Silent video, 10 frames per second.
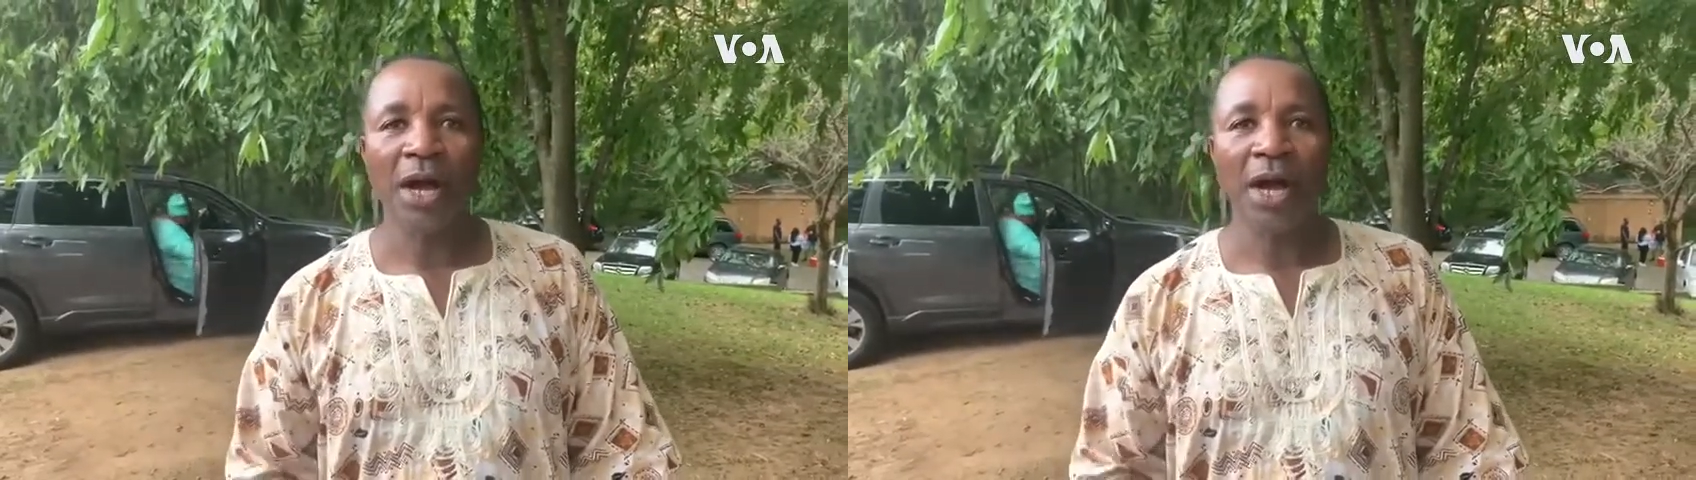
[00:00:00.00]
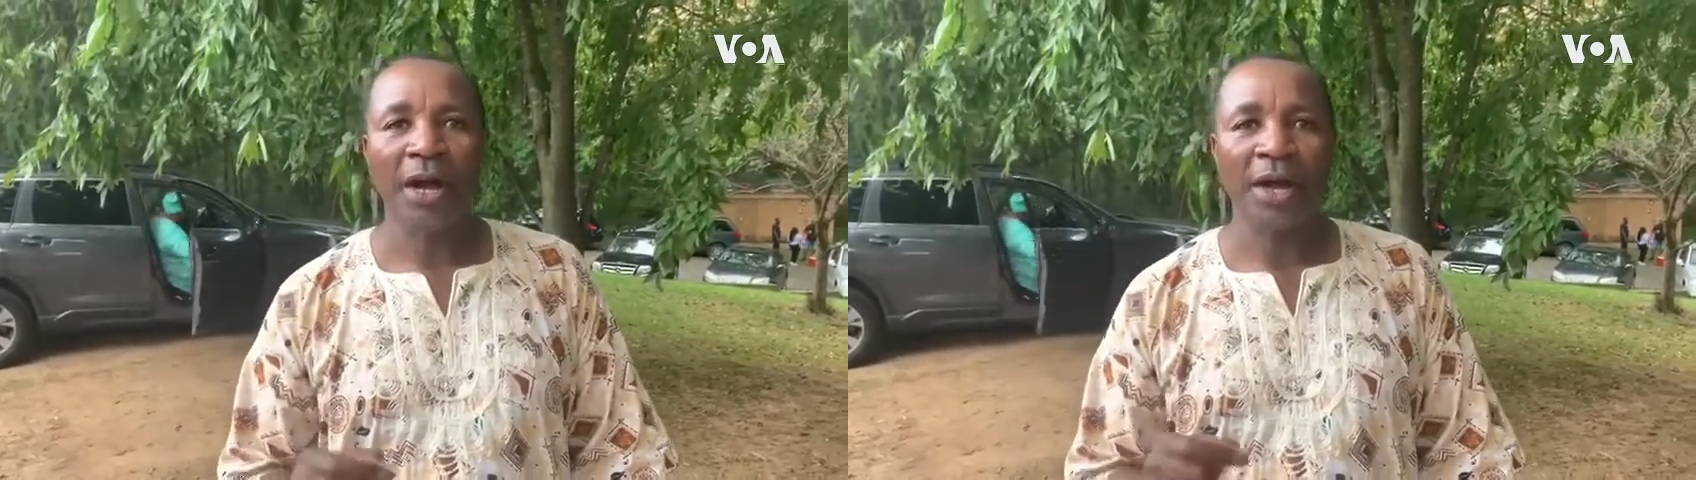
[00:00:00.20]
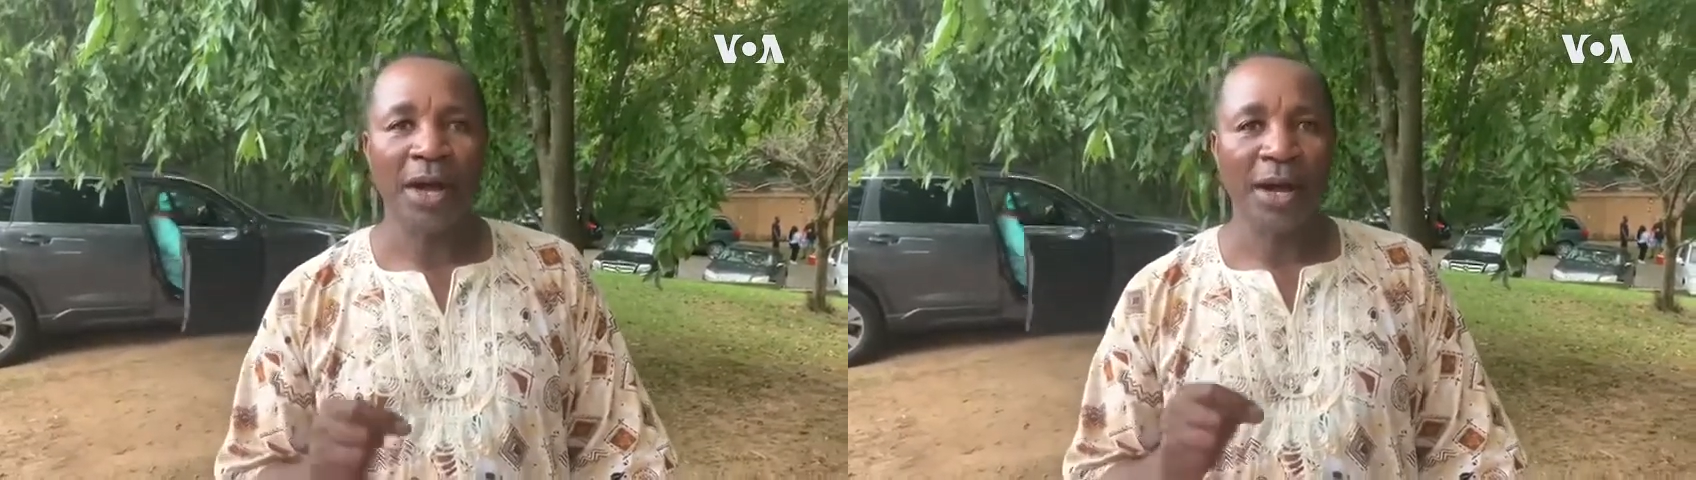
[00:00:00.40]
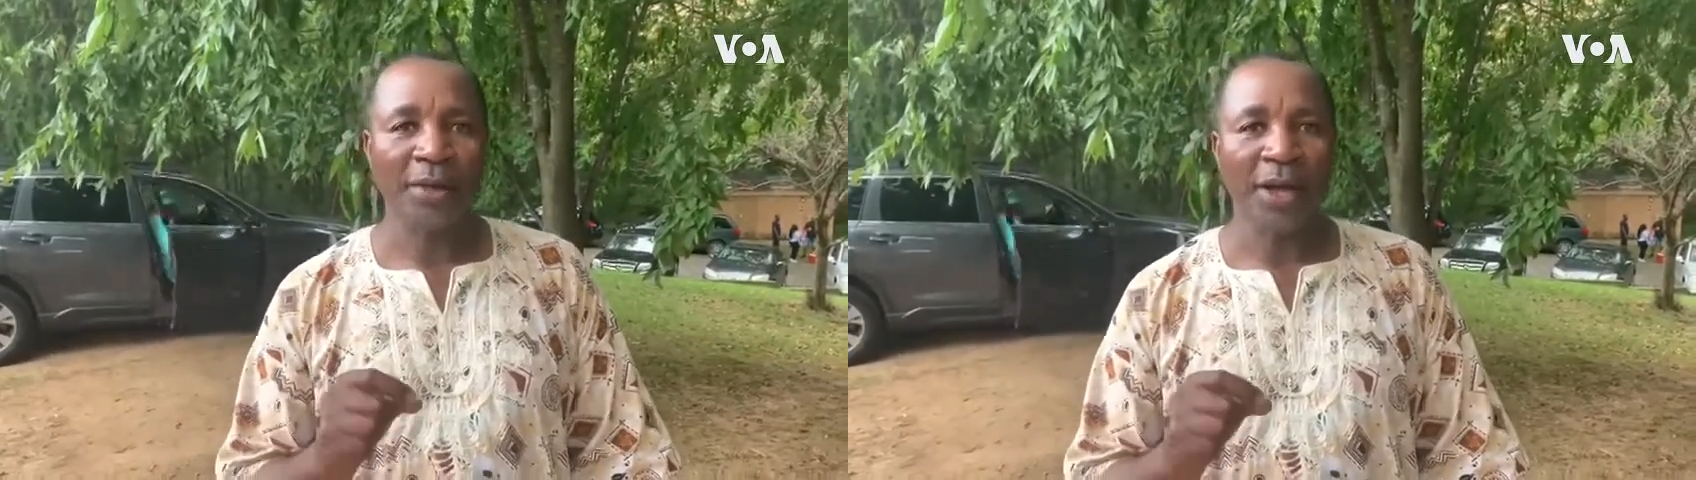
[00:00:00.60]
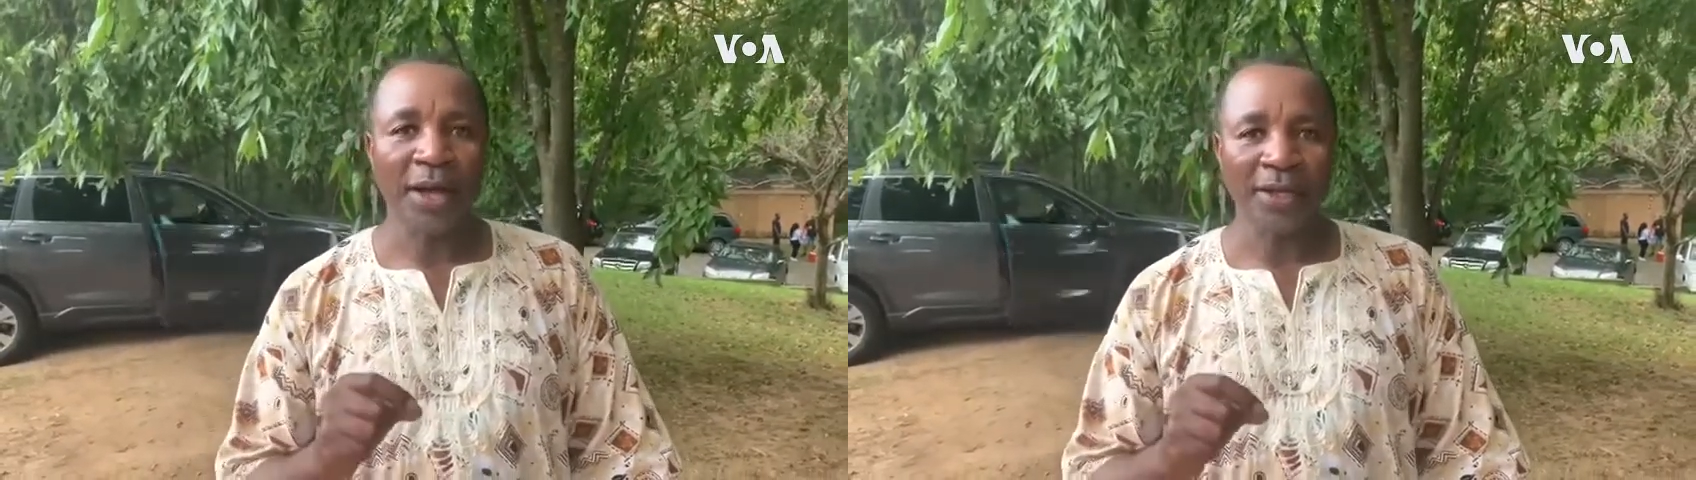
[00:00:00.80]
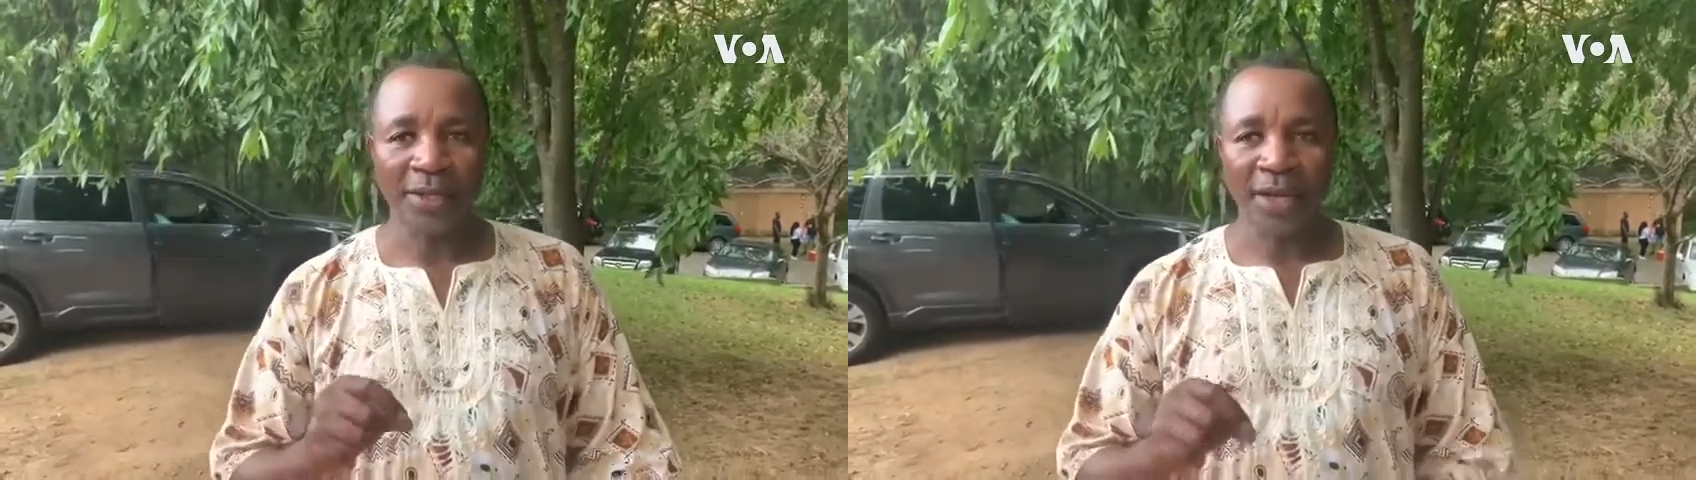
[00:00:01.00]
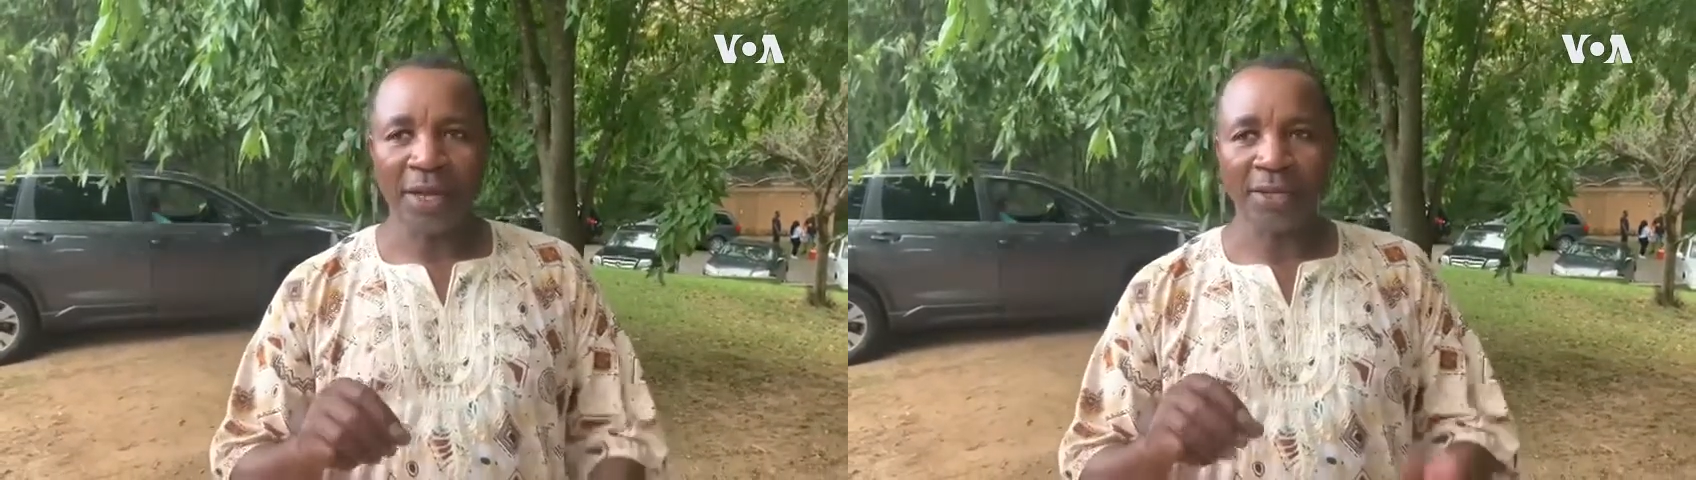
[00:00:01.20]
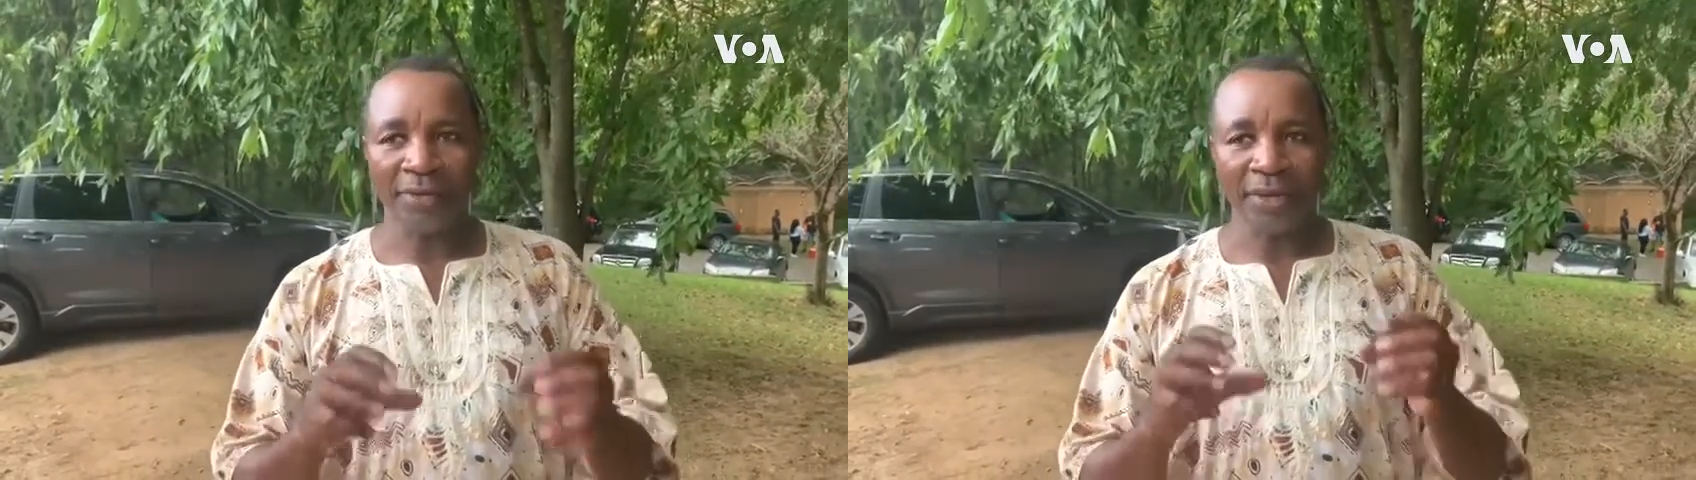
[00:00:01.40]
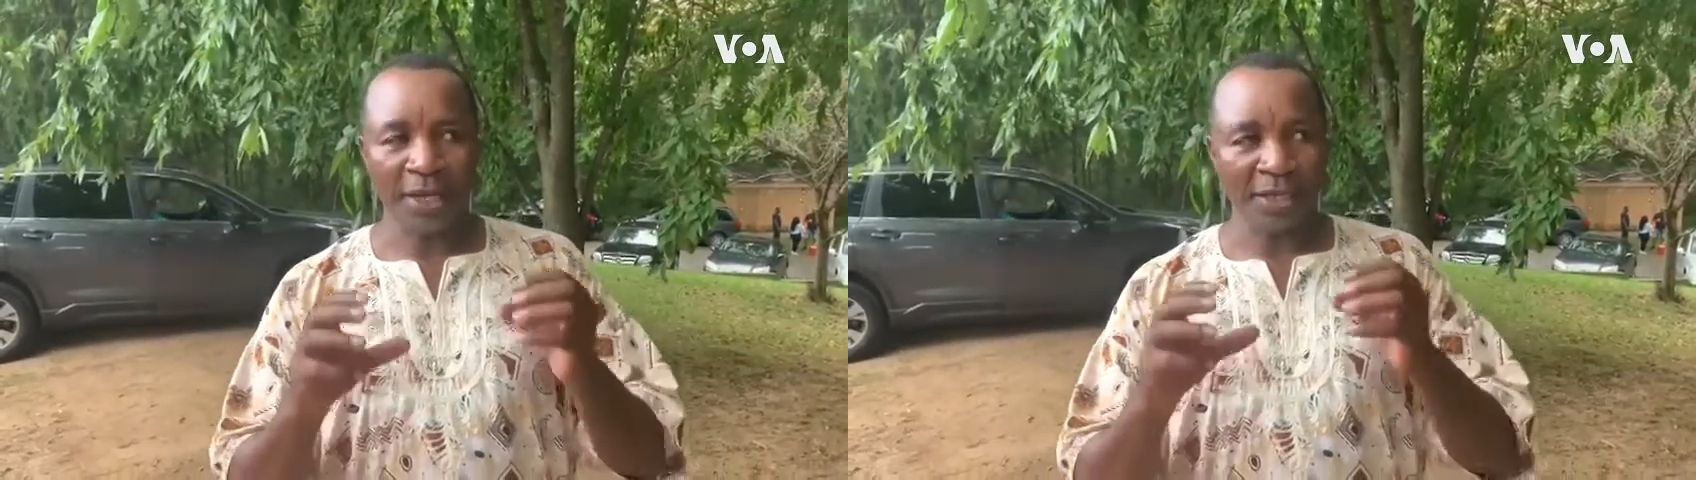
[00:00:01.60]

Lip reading: I